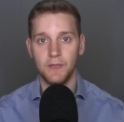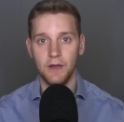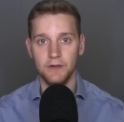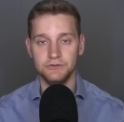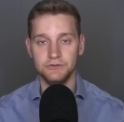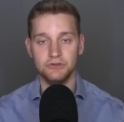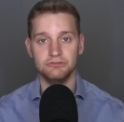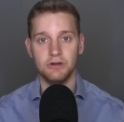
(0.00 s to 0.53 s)

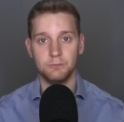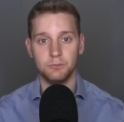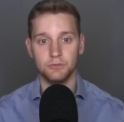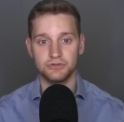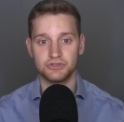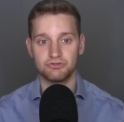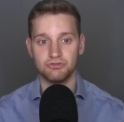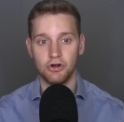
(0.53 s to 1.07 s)
Europe
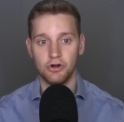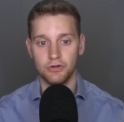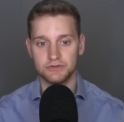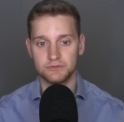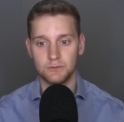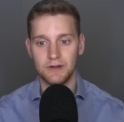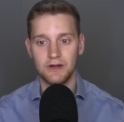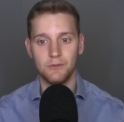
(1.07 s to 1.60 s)
was strong
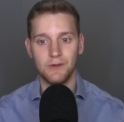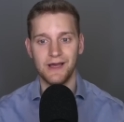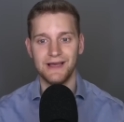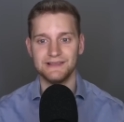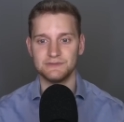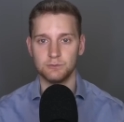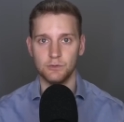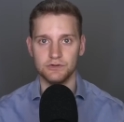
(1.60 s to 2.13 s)
as well,
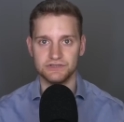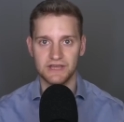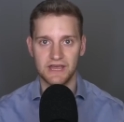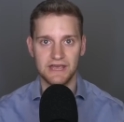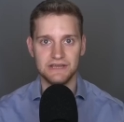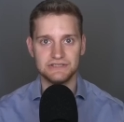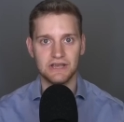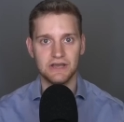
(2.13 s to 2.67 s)
as was
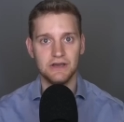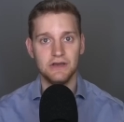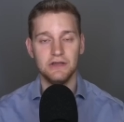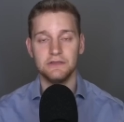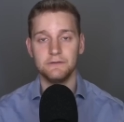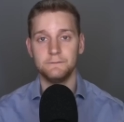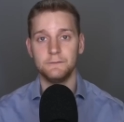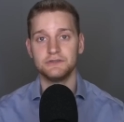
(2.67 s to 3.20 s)
Asia.
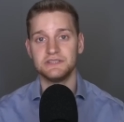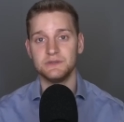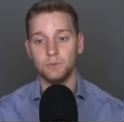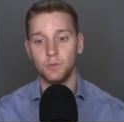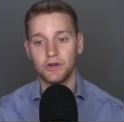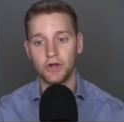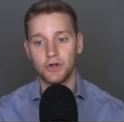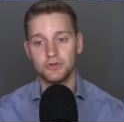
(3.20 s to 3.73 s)
The FTSE
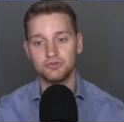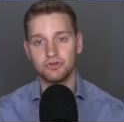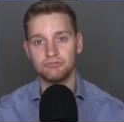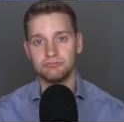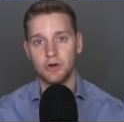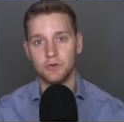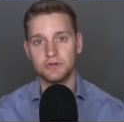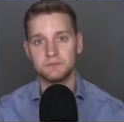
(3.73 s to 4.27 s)

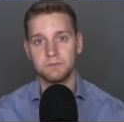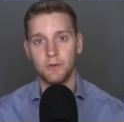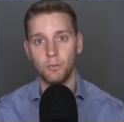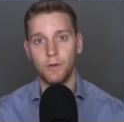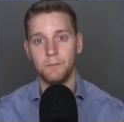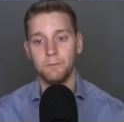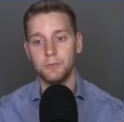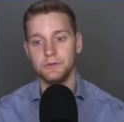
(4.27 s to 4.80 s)
100 rose by
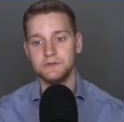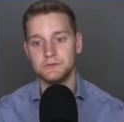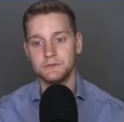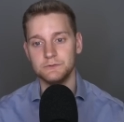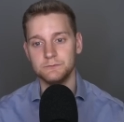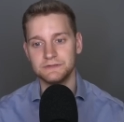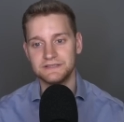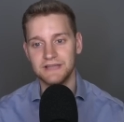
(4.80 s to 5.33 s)

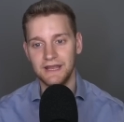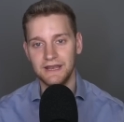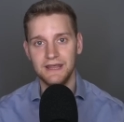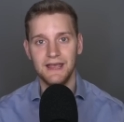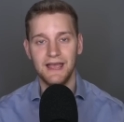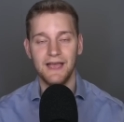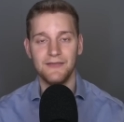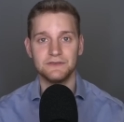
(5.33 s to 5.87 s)
1.2%
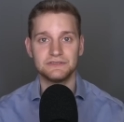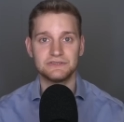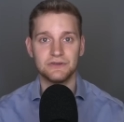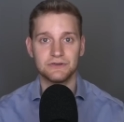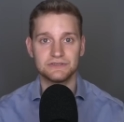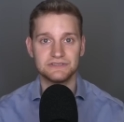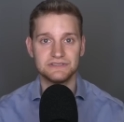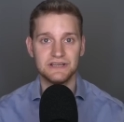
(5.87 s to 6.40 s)
and the
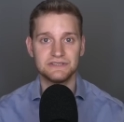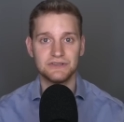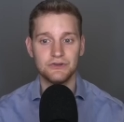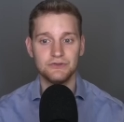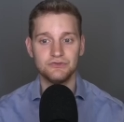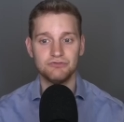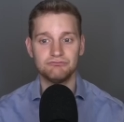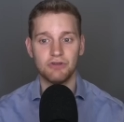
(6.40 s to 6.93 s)
Stoxx
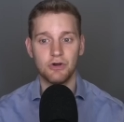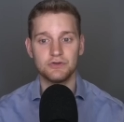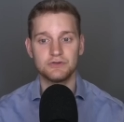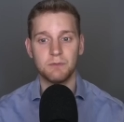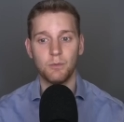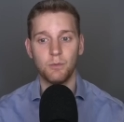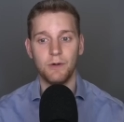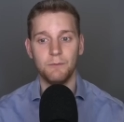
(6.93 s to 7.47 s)
600 rose
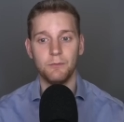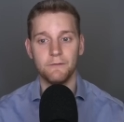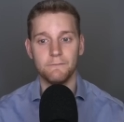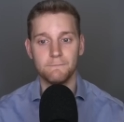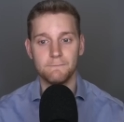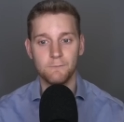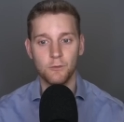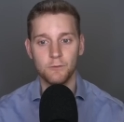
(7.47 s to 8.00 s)
by
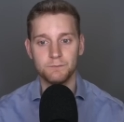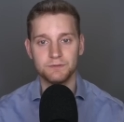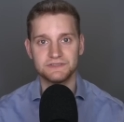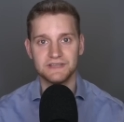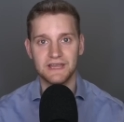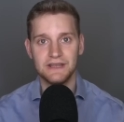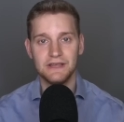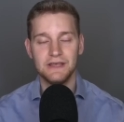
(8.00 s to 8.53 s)

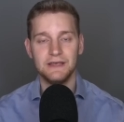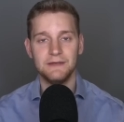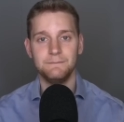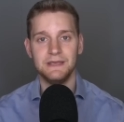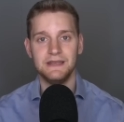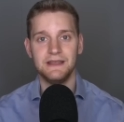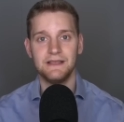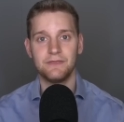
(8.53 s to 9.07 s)
1.4%,
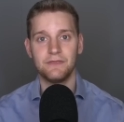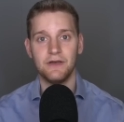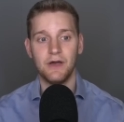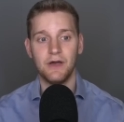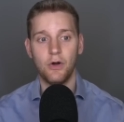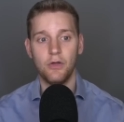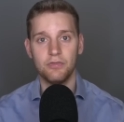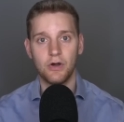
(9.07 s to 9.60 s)
meaning
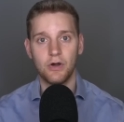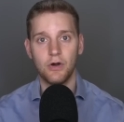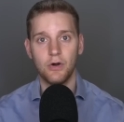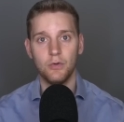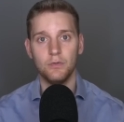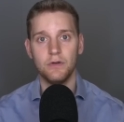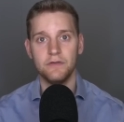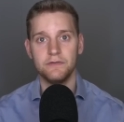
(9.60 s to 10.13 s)
that on the
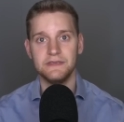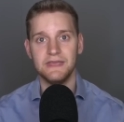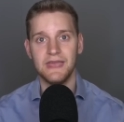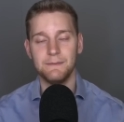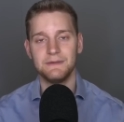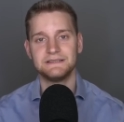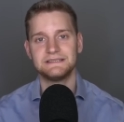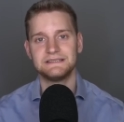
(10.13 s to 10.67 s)
whole, the
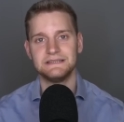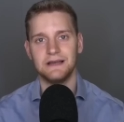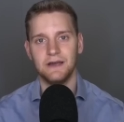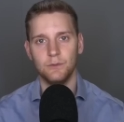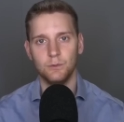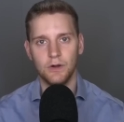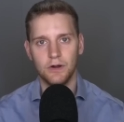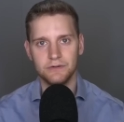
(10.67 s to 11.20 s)

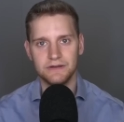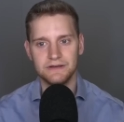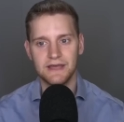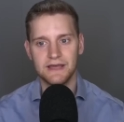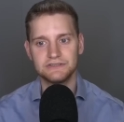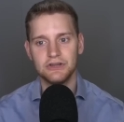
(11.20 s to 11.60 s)
MSCI World Index